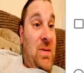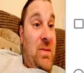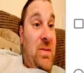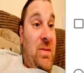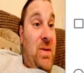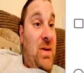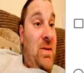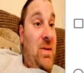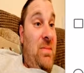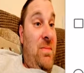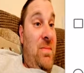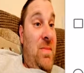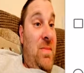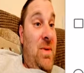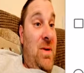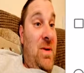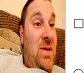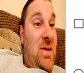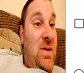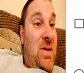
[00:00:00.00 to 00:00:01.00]
Yeah?
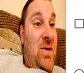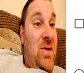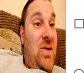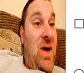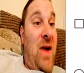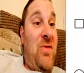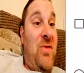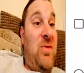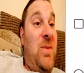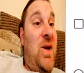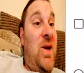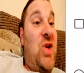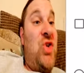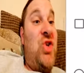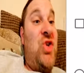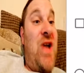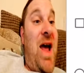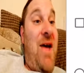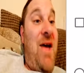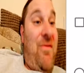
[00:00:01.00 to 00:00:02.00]
You don't have to be a
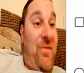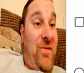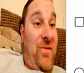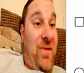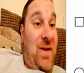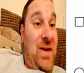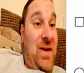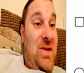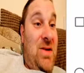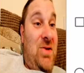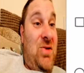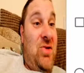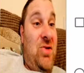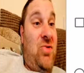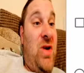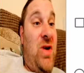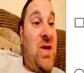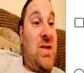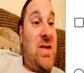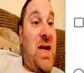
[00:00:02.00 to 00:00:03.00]
chef to
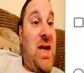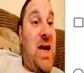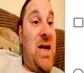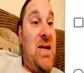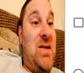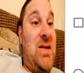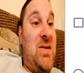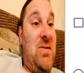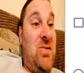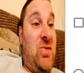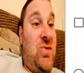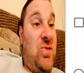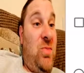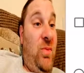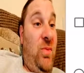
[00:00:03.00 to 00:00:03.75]
criticise some